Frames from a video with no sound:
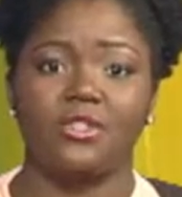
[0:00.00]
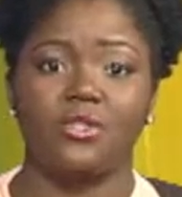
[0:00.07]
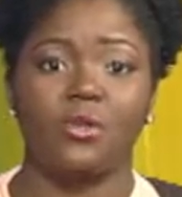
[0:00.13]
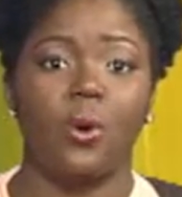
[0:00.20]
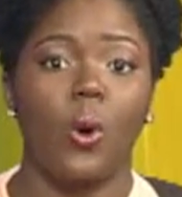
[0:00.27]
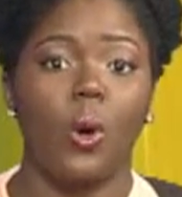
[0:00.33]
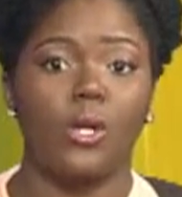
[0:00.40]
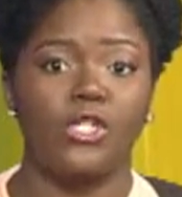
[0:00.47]
to
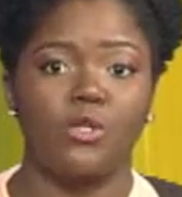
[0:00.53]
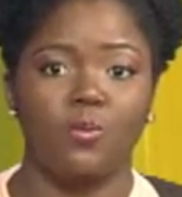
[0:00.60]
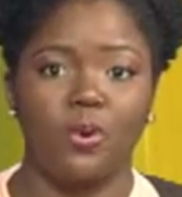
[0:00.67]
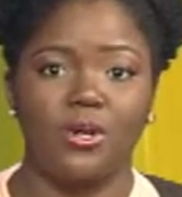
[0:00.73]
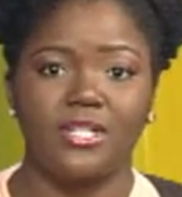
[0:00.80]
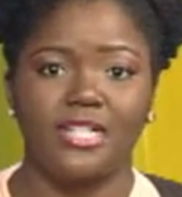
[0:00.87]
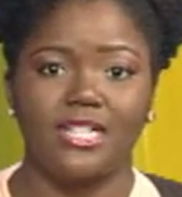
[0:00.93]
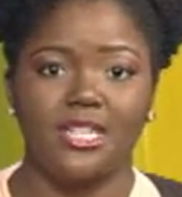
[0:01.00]
all
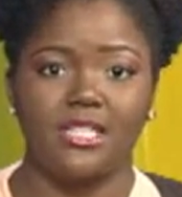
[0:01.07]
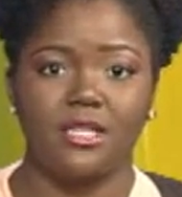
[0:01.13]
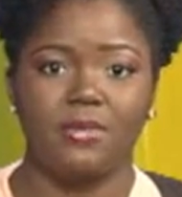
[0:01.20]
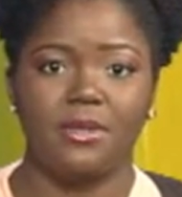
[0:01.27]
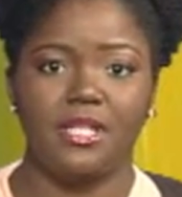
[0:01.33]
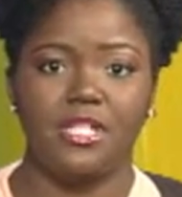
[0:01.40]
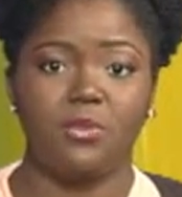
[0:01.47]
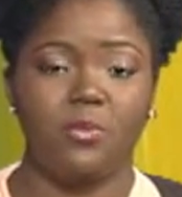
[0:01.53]
sporting
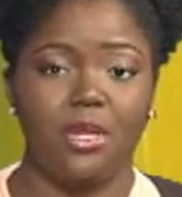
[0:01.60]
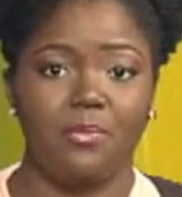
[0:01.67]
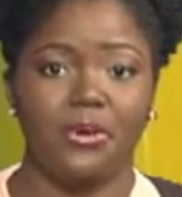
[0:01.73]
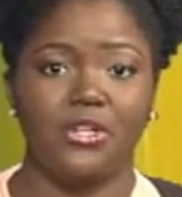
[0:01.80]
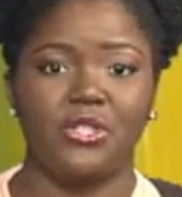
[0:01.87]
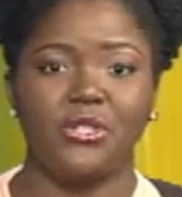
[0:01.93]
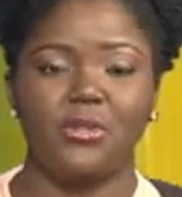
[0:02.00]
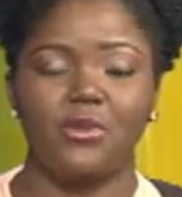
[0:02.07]
disciplines being
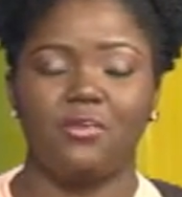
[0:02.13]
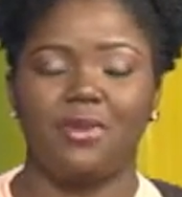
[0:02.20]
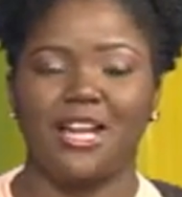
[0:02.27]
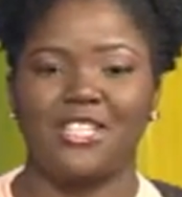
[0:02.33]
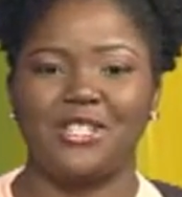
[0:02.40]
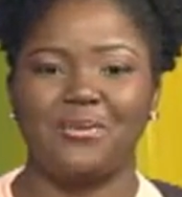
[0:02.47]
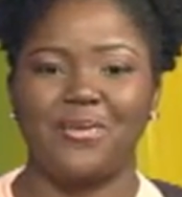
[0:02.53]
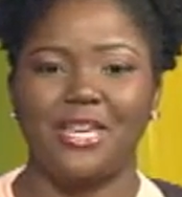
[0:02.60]
pursued by
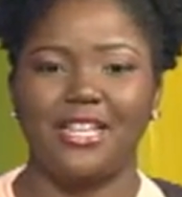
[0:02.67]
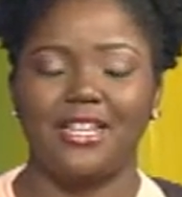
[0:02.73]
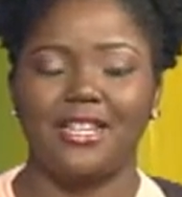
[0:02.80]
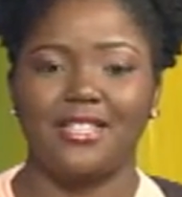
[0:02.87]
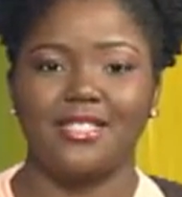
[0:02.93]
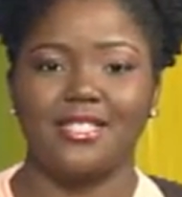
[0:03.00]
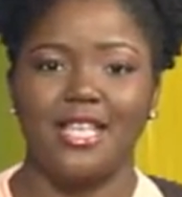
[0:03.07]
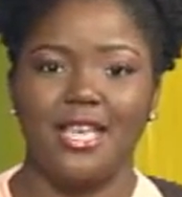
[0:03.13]
Jamaicans.